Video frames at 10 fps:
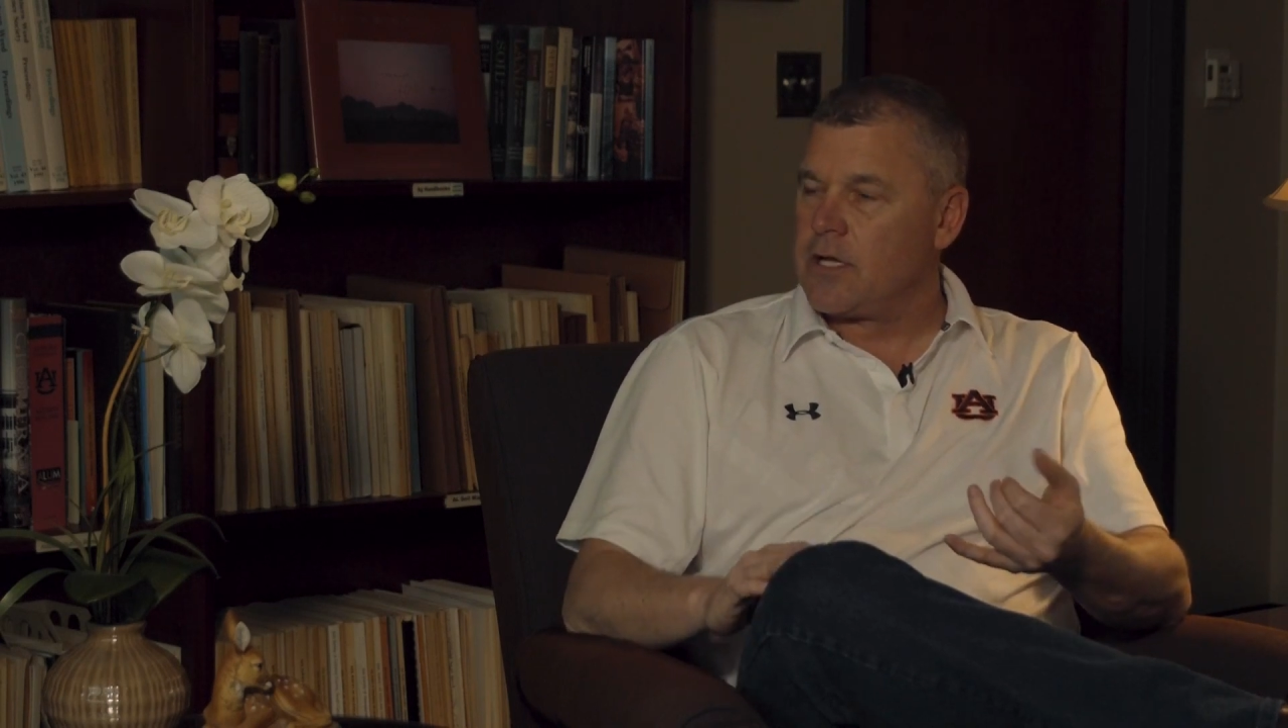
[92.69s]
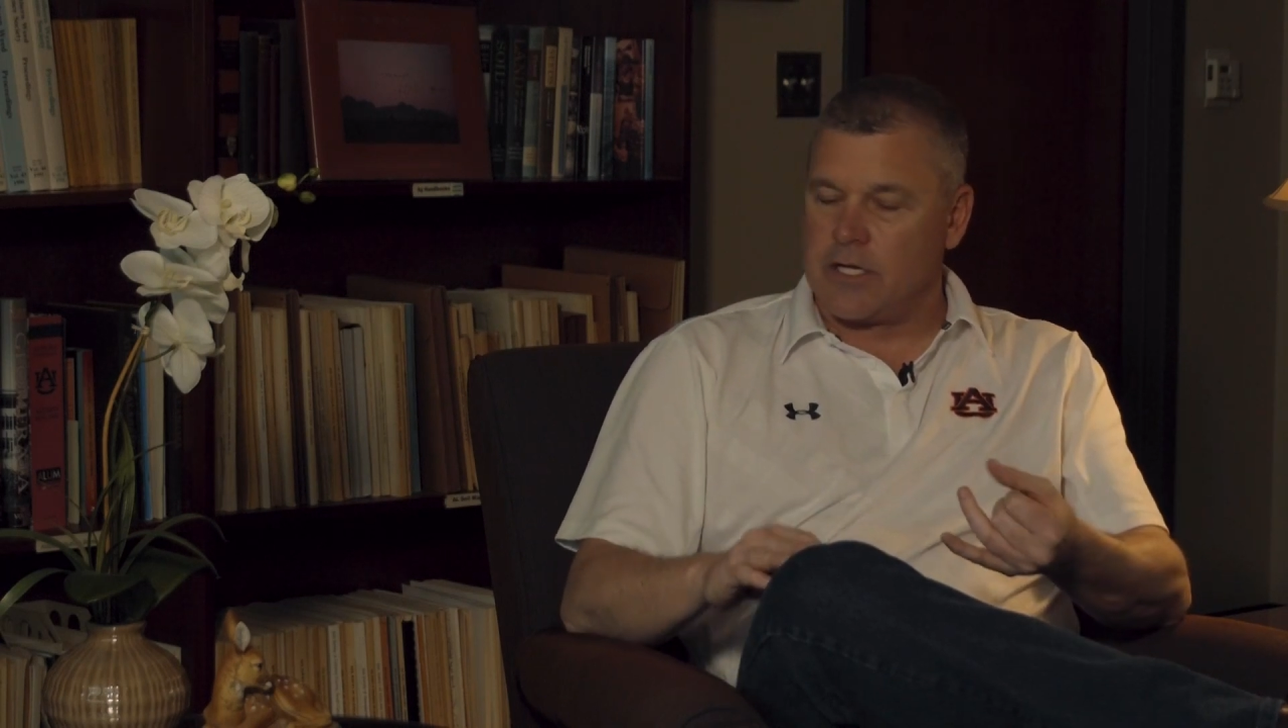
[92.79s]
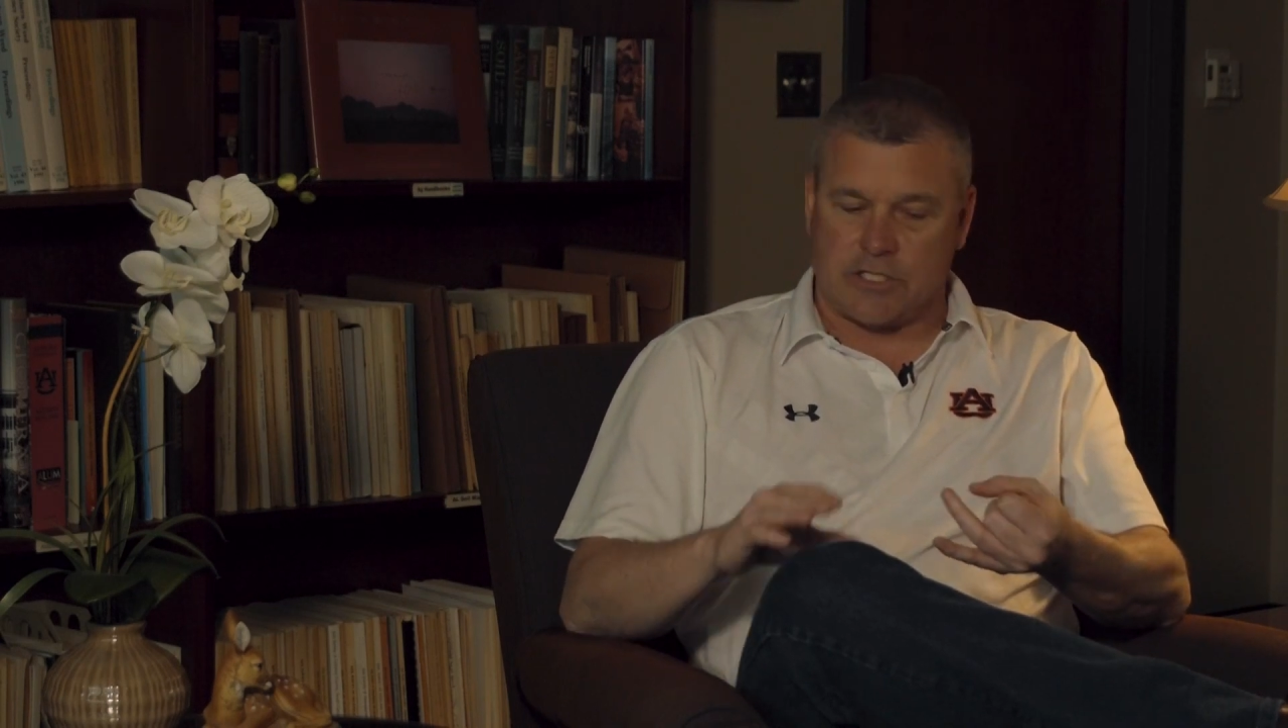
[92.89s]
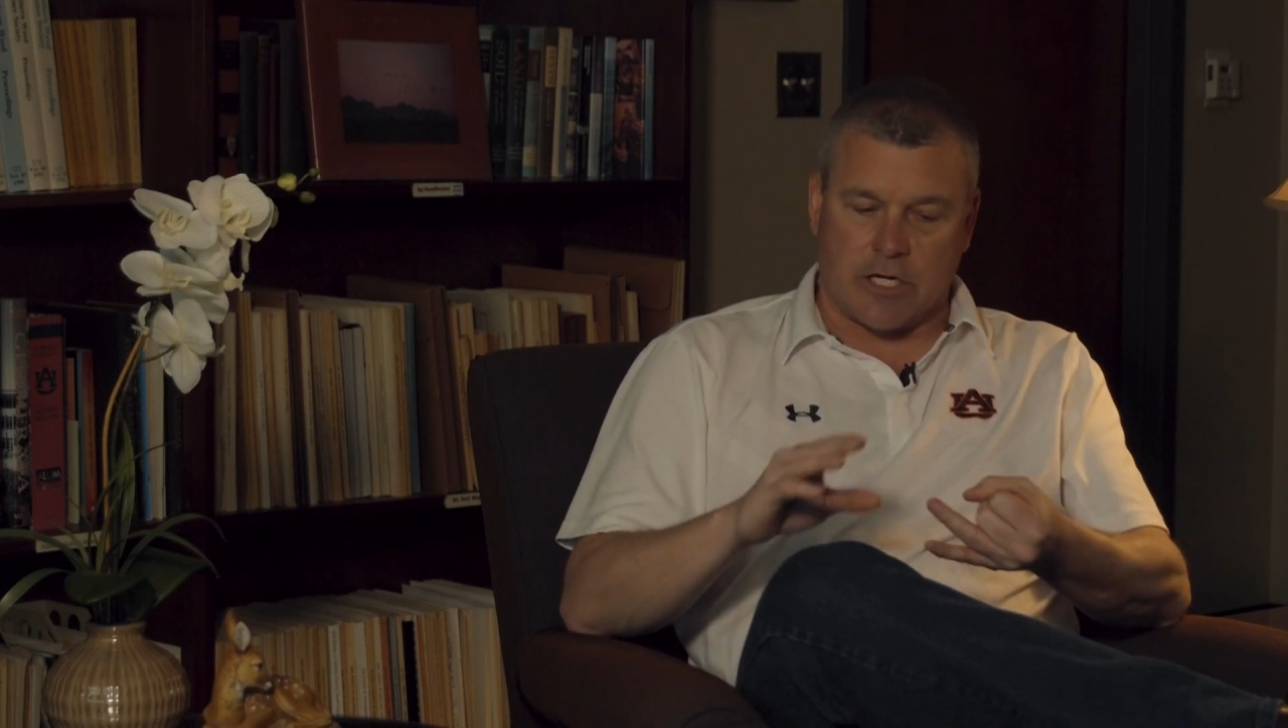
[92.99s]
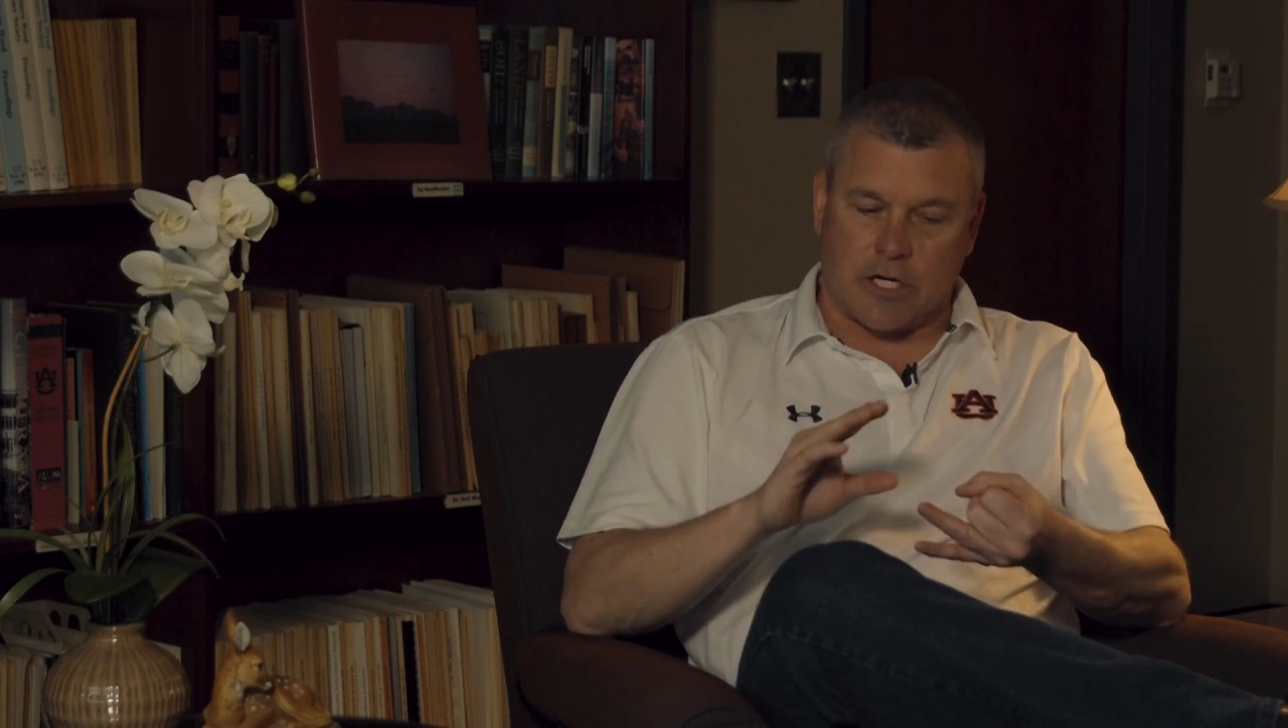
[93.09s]

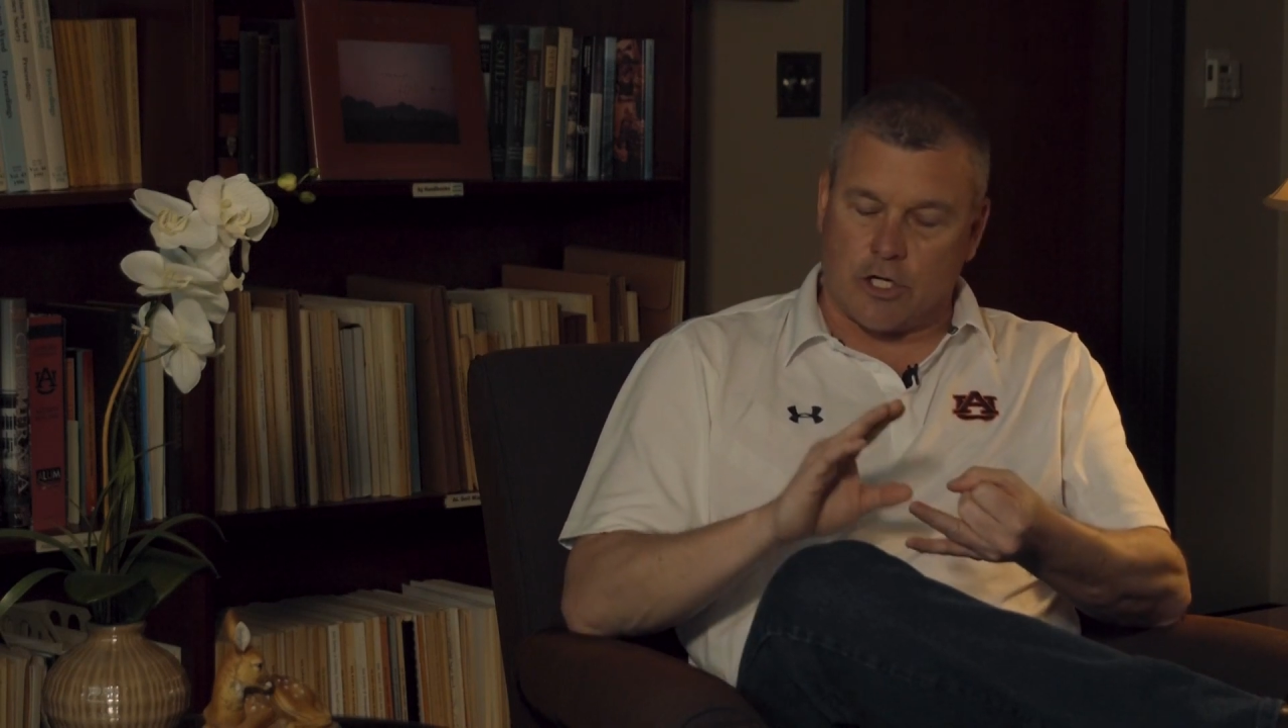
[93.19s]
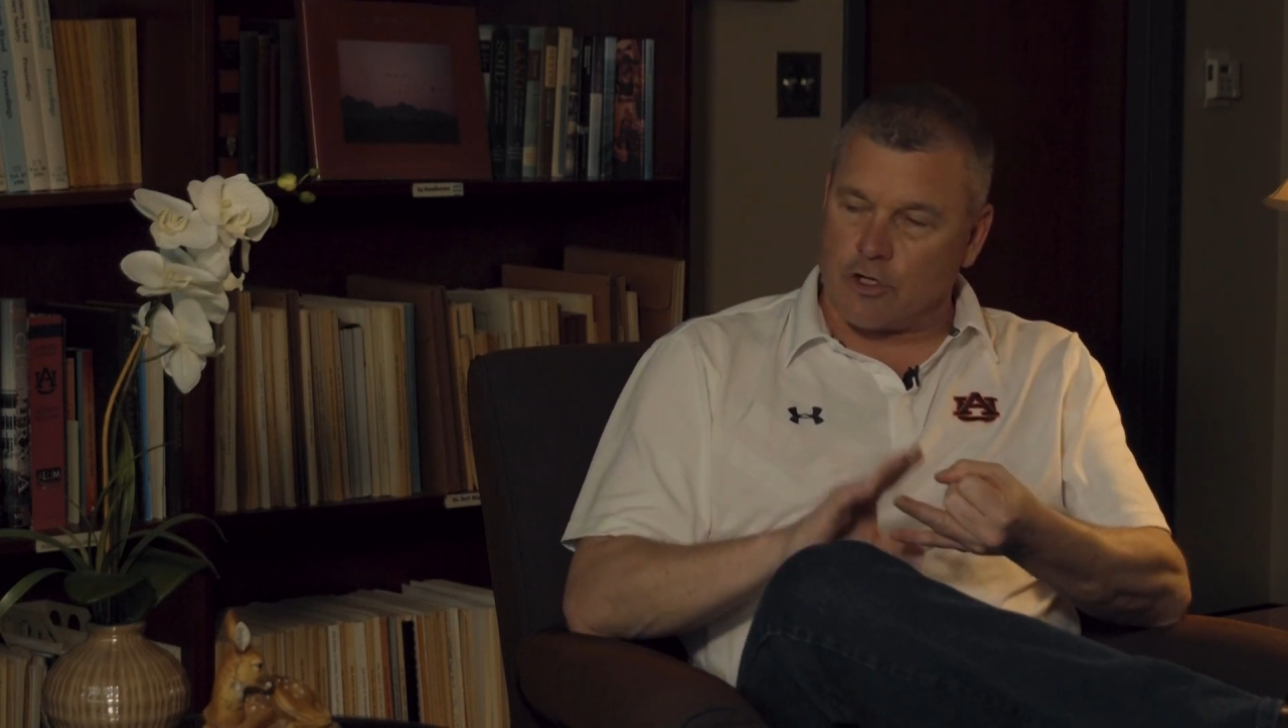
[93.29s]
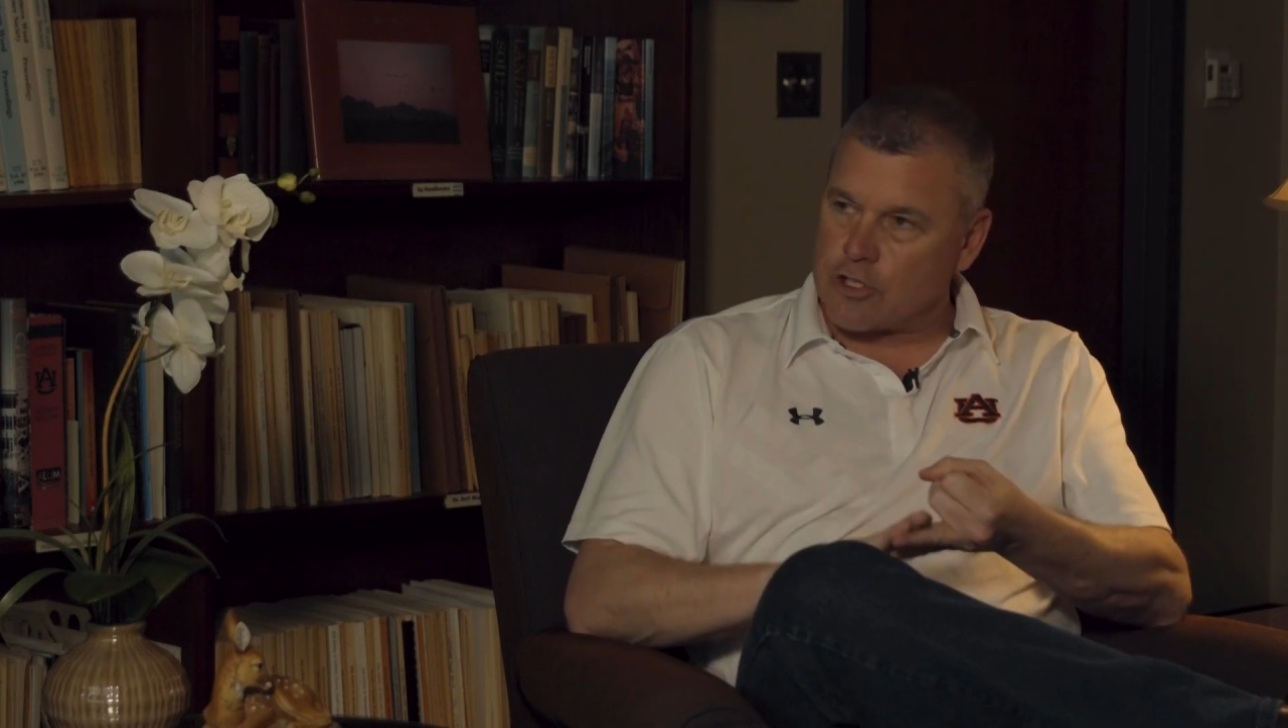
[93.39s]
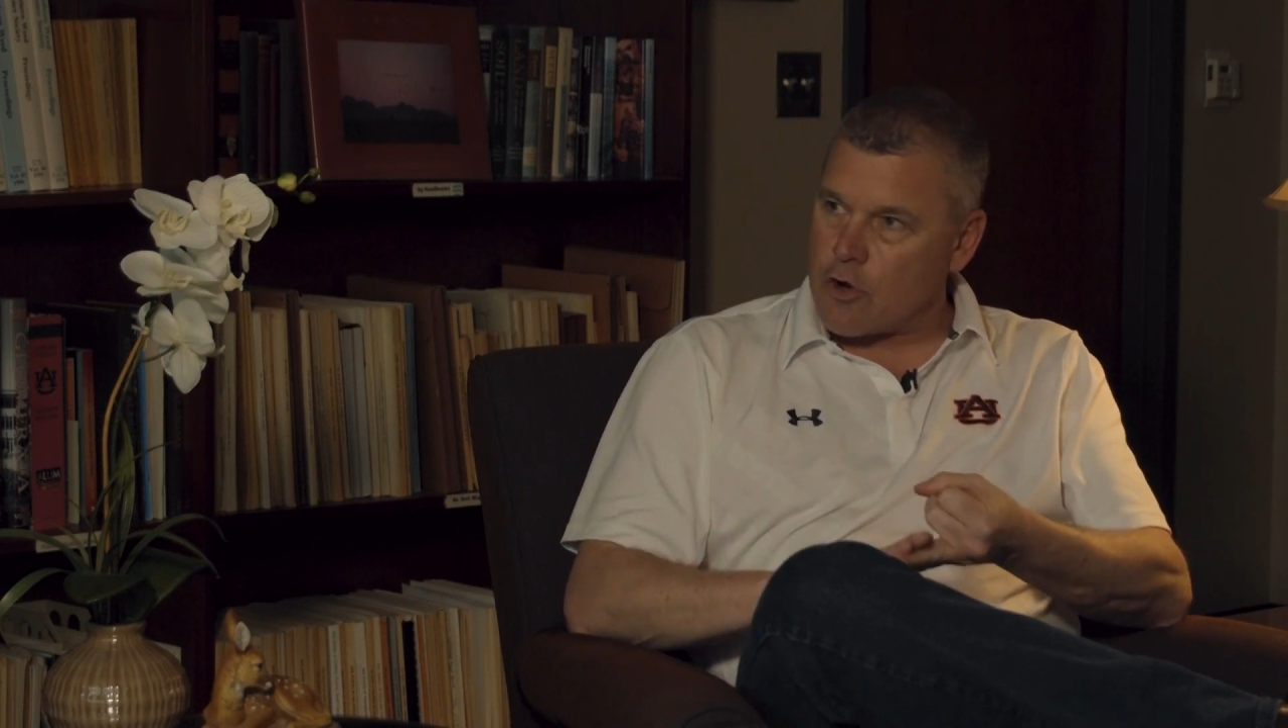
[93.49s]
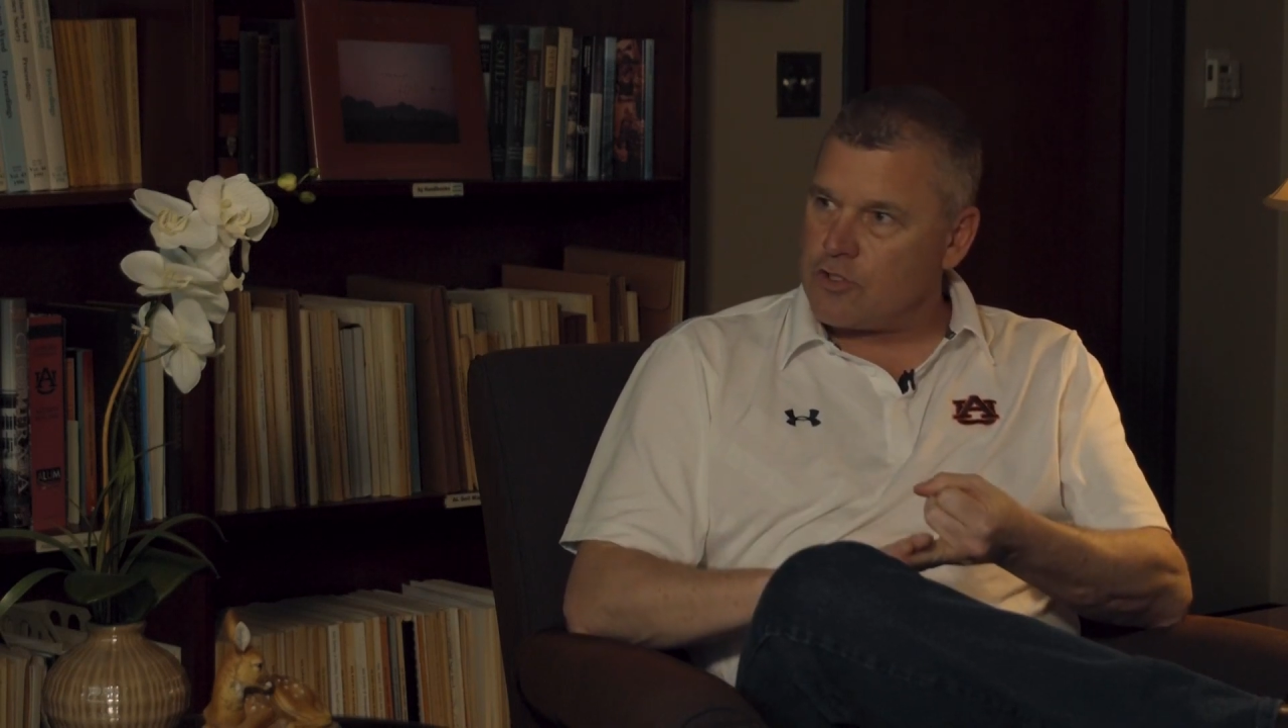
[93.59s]
is getting your
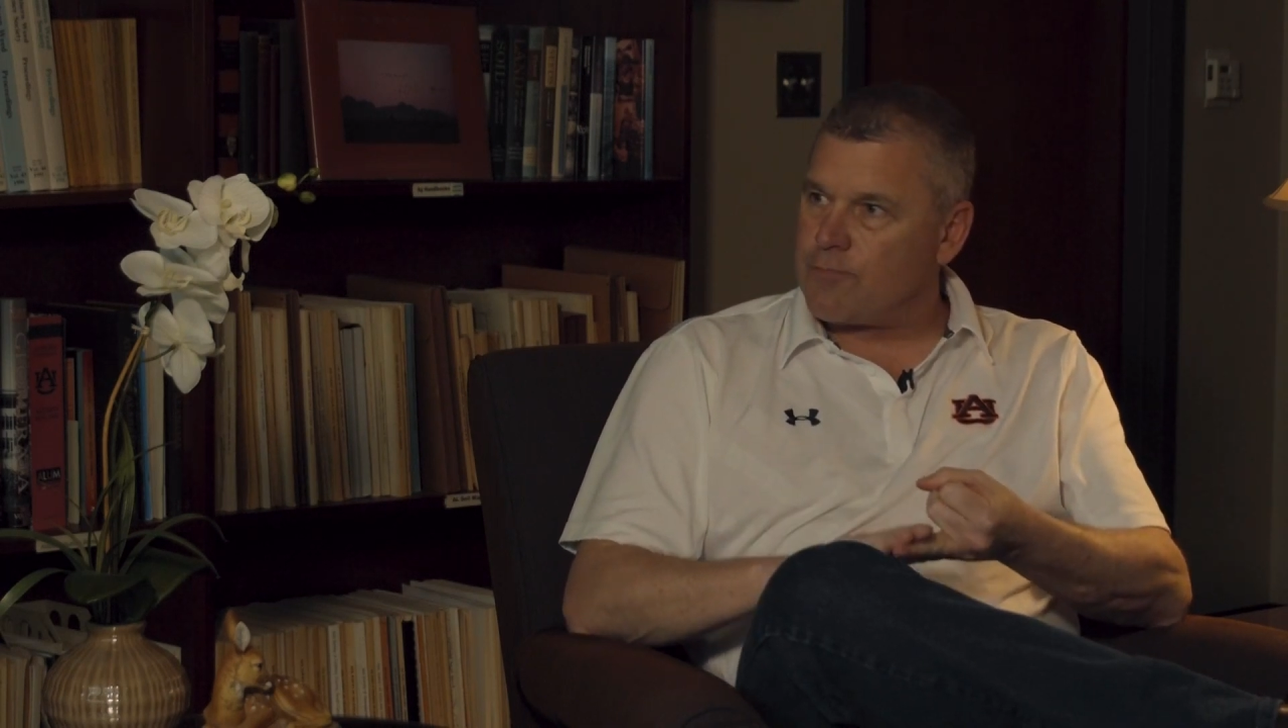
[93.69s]
does